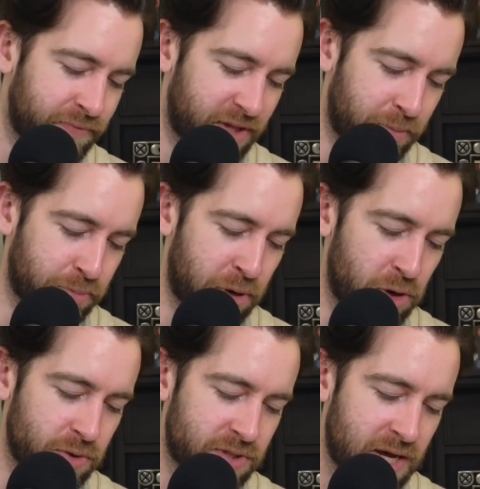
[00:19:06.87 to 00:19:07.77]
They
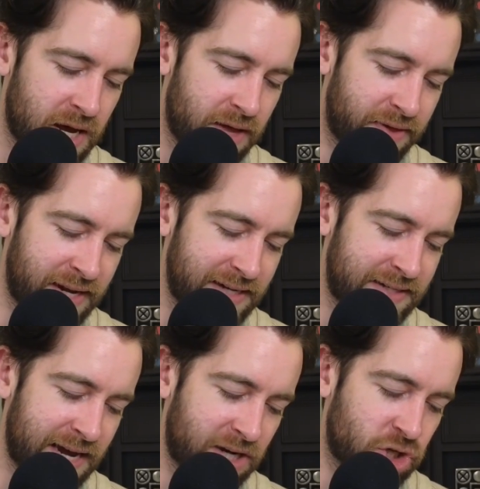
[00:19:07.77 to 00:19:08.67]
proposed that he
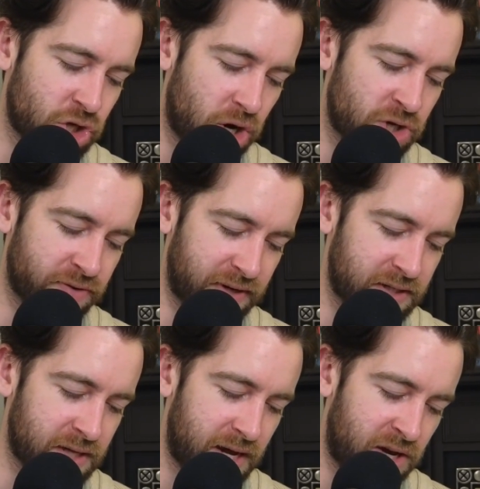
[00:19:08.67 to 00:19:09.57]
take charge of it